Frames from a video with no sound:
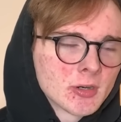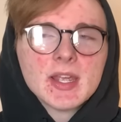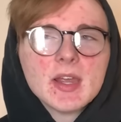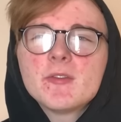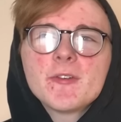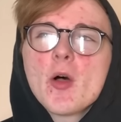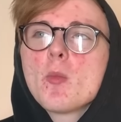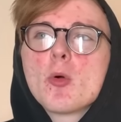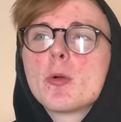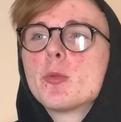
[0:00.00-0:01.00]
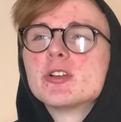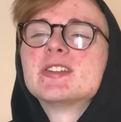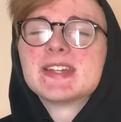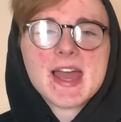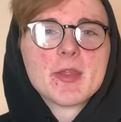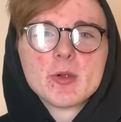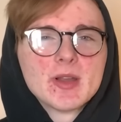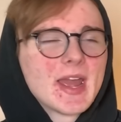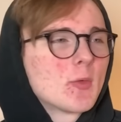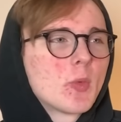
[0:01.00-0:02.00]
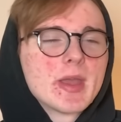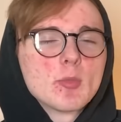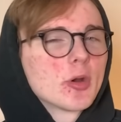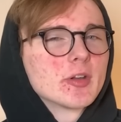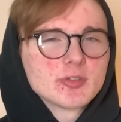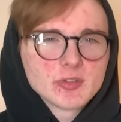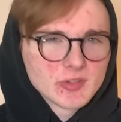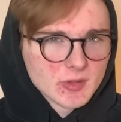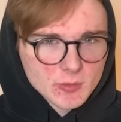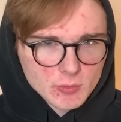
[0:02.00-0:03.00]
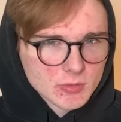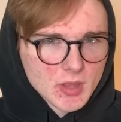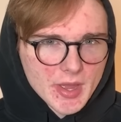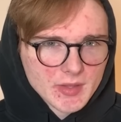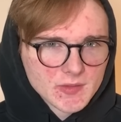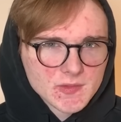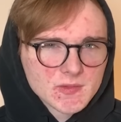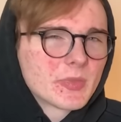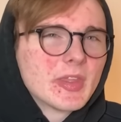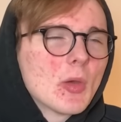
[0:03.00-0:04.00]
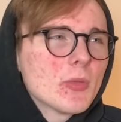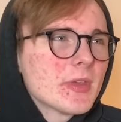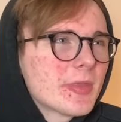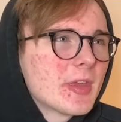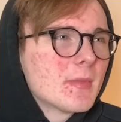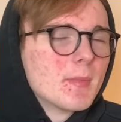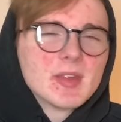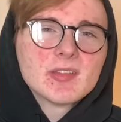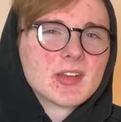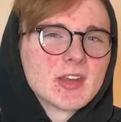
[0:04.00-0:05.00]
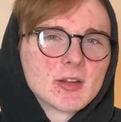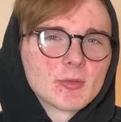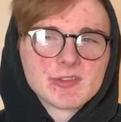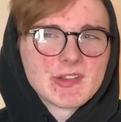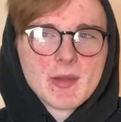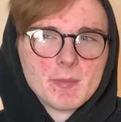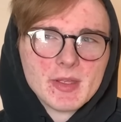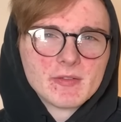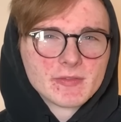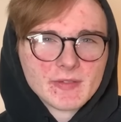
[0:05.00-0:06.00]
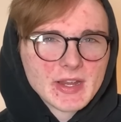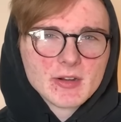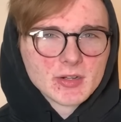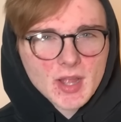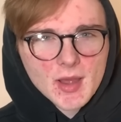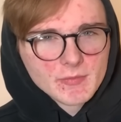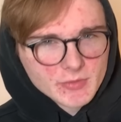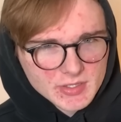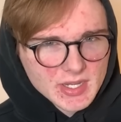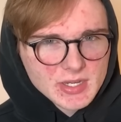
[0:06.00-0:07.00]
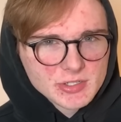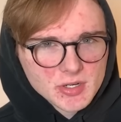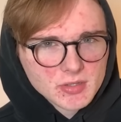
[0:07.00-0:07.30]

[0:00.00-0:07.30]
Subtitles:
It felt more put together and had way more interesting through lines. The only thing missing here was like a big fight or confrontation.